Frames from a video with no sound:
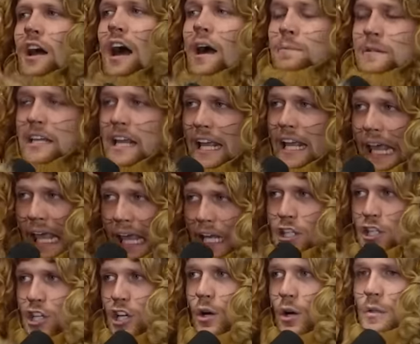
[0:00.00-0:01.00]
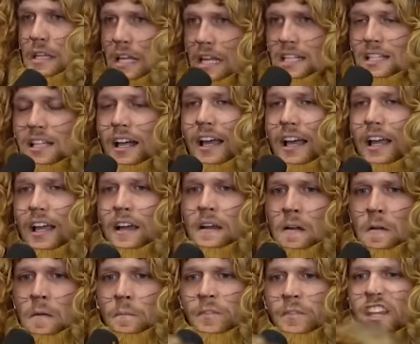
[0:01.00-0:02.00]
I'm saying kids shows is like
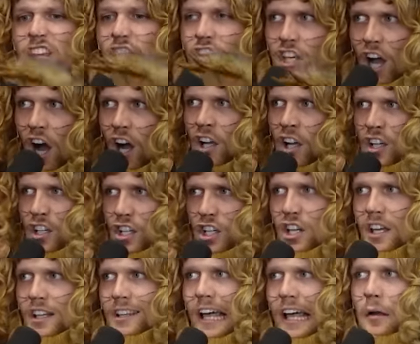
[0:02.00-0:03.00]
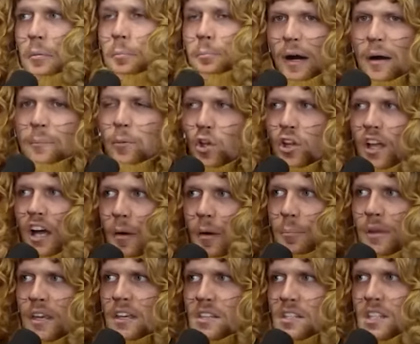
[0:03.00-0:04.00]
young shit, like Bubble
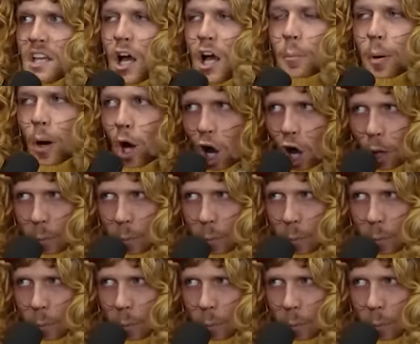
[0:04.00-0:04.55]
Guppies, Paw